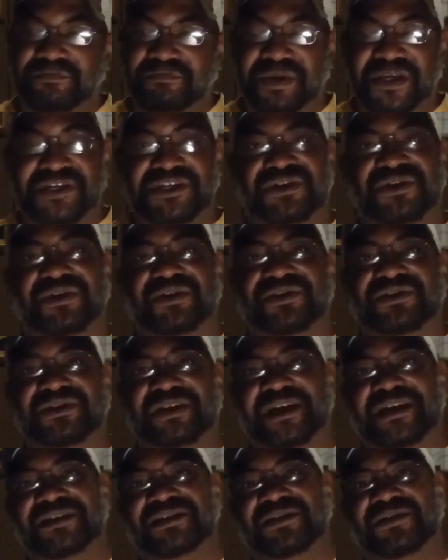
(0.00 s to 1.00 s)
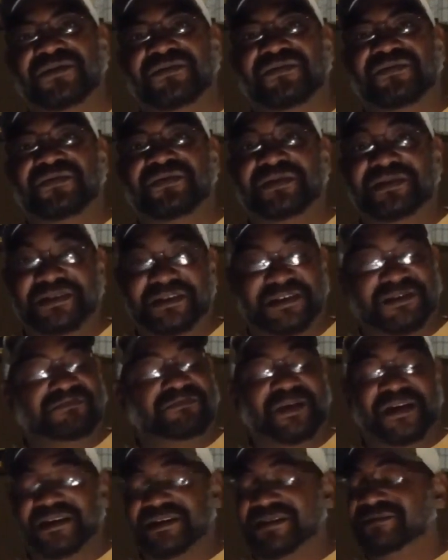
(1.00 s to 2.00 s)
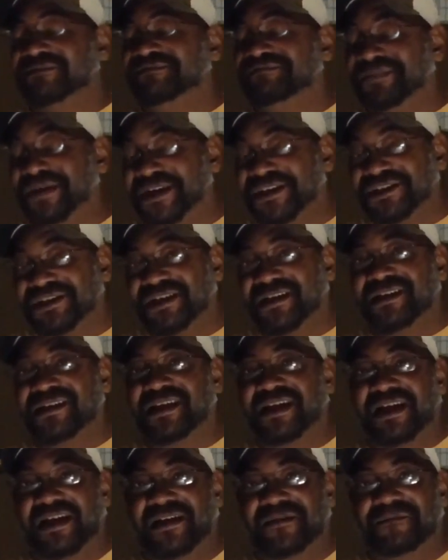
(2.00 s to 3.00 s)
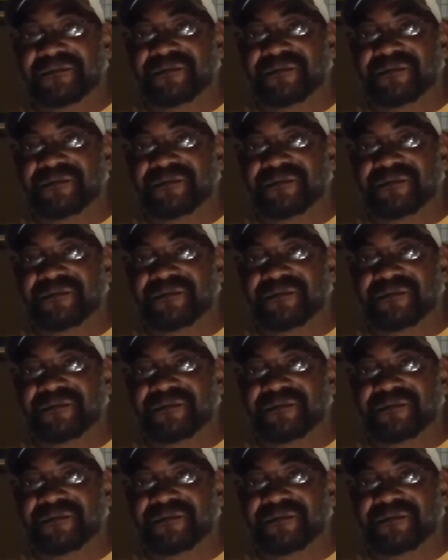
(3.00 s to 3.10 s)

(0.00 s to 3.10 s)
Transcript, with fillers: be sure to stay tuned for especially that.